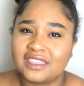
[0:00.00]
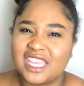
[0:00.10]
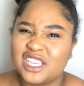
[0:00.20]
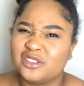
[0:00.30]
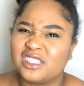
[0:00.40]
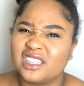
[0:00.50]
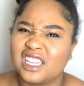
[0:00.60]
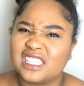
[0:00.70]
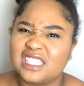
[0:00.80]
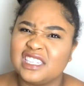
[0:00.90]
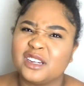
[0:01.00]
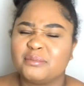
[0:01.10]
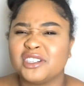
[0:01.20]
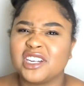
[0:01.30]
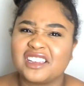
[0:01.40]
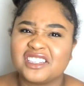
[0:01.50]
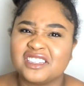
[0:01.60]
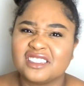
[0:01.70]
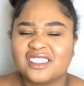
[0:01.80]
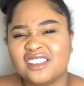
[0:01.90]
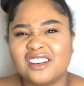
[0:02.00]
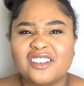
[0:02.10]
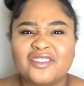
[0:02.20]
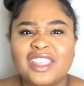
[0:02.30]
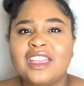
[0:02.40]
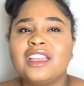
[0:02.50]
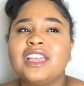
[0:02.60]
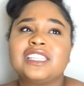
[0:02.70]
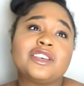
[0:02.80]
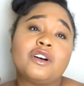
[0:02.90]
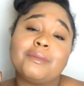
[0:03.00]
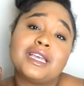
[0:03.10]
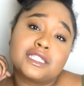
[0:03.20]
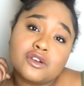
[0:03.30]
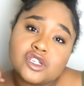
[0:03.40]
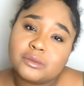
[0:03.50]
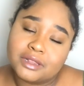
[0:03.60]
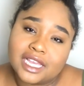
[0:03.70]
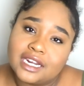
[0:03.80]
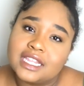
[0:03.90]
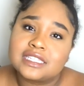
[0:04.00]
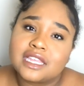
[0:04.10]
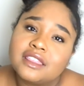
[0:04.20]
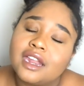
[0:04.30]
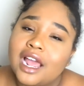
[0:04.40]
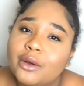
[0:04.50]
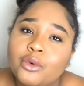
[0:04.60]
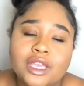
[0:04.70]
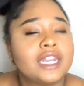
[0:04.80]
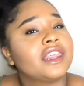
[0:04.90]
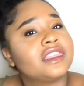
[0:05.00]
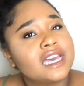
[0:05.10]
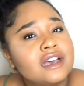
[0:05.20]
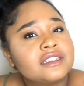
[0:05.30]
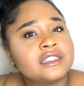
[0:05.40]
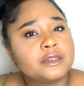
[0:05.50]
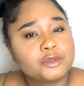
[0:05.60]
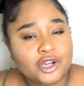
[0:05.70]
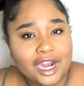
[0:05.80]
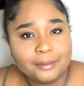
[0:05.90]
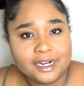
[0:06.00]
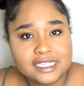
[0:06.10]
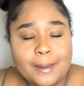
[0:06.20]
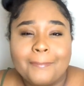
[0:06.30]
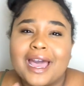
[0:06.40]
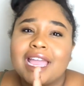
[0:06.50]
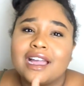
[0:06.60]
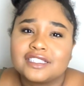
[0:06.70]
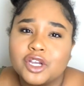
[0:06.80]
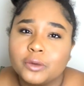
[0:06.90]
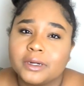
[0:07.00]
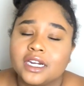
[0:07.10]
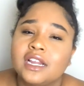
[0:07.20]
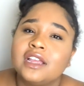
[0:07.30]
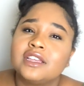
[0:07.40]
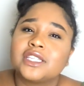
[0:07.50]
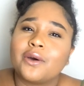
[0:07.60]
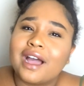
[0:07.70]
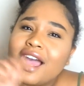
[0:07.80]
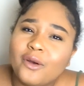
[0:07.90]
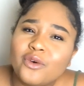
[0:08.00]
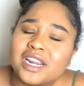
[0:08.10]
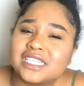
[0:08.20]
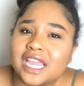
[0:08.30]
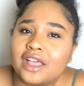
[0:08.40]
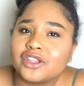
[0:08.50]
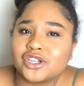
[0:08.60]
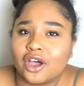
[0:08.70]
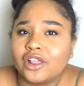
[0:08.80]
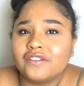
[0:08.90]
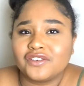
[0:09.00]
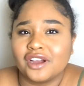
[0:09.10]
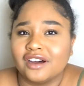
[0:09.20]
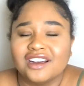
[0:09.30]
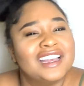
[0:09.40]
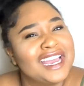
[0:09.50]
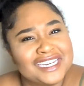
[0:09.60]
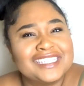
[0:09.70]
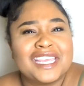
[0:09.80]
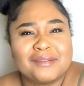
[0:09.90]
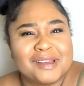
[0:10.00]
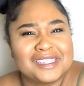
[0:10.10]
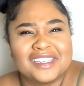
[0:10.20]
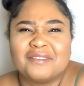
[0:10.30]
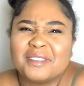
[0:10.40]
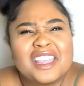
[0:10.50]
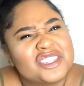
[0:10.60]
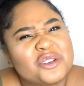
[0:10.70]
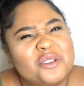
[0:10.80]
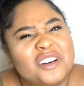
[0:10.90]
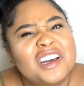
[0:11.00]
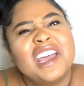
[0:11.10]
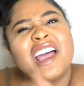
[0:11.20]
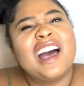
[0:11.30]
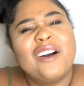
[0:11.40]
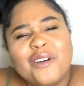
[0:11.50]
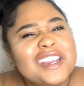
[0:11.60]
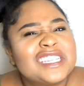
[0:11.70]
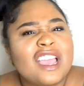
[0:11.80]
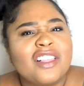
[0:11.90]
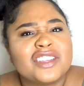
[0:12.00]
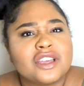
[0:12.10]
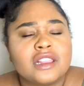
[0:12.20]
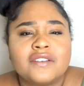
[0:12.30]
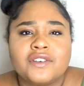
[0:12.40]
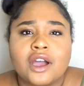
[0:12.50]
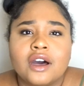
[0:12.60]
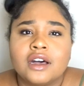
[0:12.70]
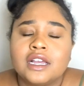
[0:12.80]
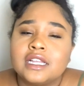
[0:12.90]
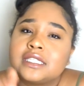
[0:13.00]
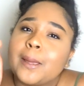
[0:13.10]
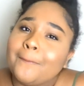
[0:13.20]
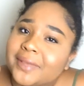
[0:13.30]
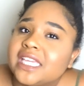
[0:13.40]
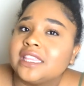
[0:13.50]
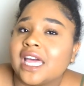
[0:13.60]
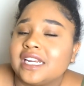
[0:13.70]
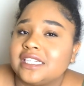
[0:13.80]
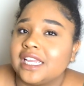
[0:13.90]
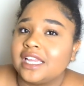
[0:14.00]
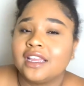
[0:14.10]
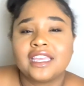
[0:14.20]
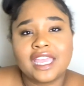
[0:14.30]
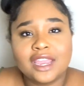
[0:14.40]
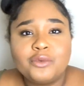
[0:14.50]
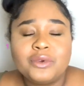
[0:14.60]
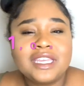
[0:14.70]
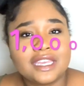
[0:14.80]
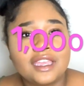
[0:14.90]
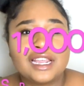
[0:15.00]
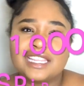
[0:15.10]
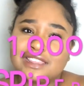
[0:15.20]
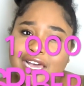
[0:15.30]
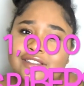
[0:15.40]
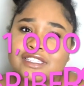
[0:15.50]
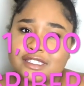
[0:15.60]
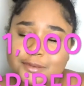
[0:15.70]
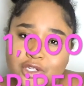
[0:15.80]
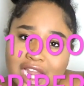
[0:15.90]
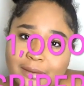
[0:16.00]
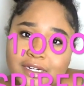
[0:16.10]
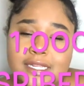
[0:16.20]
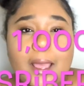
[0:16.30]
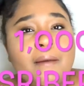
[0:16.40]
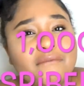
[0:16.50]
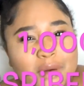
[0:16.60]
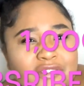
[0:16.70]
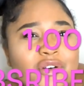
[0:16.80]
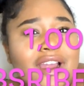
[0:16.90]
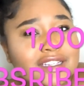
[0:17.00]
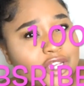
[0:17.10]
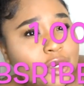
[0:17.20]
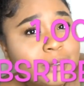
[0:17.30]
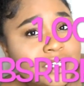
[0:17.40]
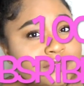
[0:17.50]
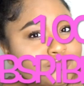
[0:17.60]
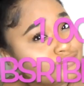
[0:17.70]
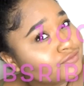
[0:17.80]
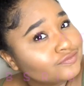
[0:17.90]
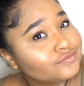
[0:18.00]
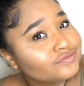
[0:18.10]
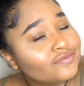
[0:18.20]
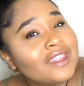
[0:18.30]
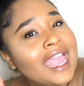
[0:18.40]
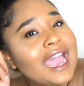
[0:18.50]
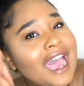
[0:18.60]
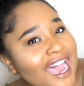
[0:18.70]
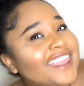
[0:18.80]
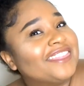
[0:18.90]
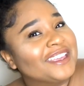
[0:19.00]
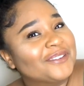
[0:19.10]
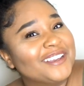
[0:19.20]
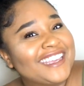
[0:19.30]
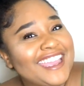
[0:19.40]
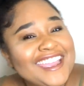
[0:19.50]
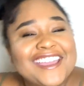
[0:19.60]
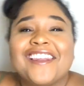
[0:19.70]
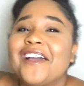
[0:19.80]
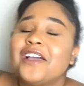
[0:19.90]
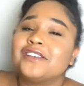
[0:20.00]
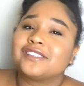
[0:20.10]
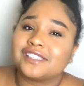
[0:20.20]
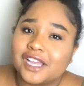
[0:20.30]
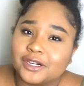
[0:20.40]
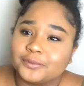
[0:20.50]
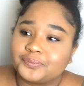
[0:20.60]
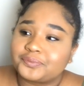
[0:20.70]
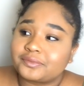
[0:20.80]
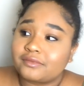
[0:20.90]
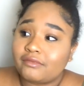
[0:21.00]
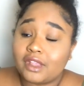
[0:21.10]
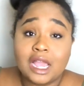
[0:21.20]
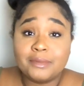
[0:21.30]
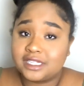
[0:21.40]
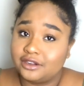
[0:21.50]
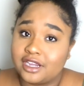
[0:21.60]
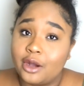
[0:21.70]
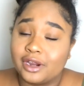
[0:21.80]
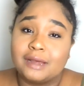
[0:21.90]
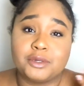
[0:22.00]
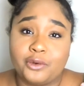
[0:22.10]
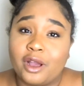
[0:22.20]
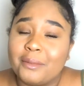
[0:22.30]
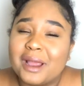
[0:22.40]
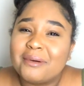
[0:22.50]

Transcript: they used to like see your projections, you know. So on my Social Blade, it said that I will get 1,000 subscribers by October. So I want to challenge all of y'all. I just hit myself, but that's cool. I want to challenge all of y'all to beat that date. Can we get 1,000 subscribers before October? I think we can. So I'm gonna tell y'all what I'm doing on my